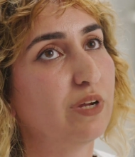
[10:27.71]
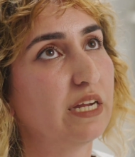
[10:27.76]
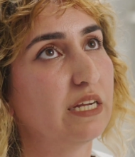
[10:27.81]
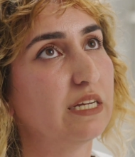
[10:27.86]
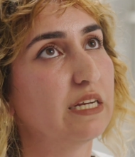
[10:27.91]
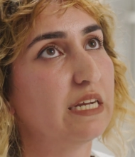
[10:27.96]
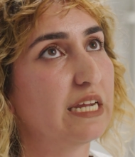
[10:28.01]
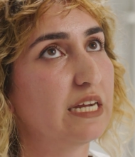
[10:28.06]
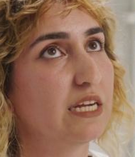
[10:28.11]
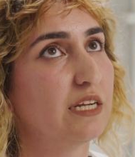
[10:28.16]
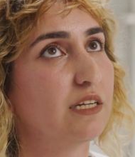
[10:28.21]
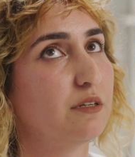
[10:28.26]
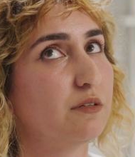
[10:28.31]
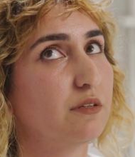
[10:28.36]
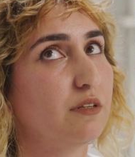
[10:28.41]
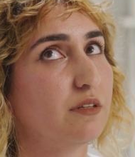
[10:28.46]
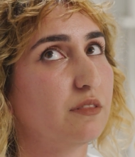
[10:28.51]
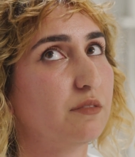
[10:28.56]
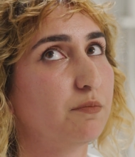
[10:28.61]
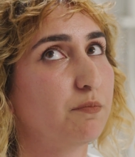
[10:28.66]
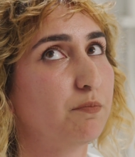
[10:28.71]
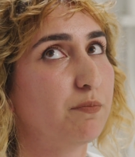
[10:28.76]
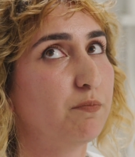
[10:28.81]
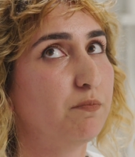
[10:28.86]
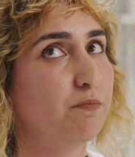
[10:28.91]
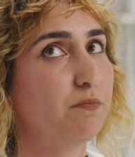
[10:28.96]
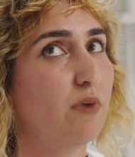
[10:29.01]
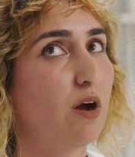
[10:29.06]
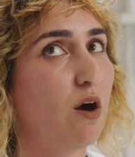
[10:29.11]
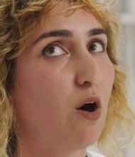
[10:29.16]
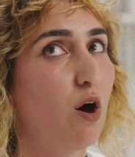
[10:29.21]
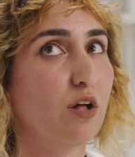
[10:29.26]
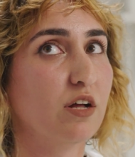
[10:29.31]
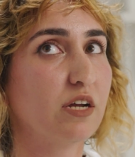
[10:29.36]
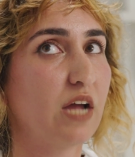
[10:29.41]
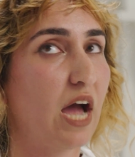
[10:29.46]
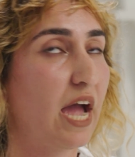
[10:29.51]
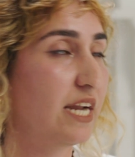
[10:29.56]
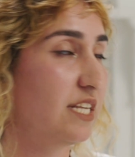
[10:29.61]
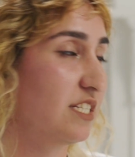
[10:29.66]
we need all
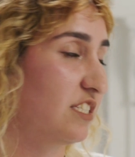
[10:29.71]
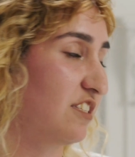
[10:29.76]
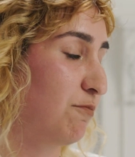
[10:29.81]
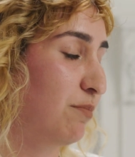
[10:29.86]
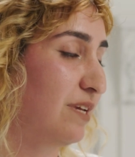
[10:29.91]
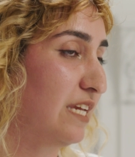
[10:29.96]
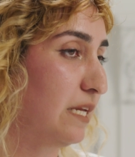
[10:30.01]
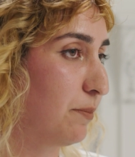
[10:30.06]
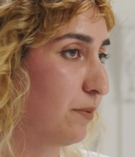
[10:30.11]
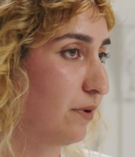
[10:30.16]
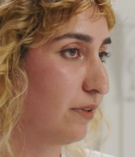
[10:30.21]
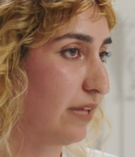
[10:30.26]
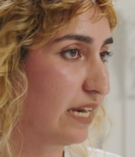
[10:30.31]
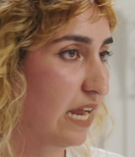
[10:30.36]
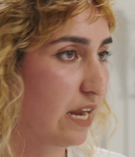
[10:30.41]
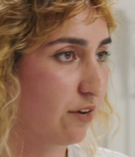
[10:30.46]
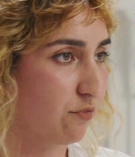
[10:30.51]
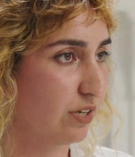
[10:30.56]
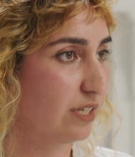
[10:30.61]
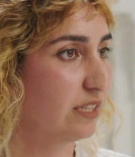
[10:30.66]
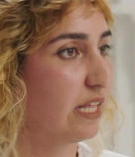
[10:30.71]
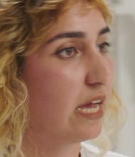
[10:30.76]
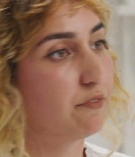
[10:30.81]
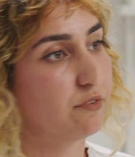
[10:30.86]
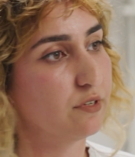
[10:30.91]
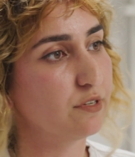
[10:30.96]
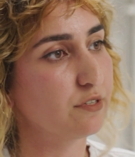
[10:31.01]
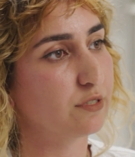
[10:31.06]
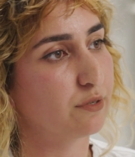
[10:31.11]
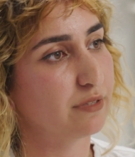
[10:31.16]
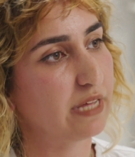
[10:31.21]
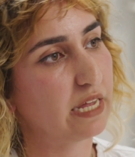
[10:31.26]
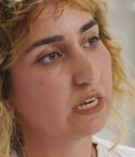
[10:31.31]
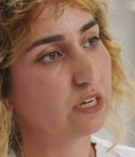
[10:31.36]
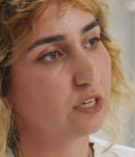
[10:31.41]
kinds of people at every level. So that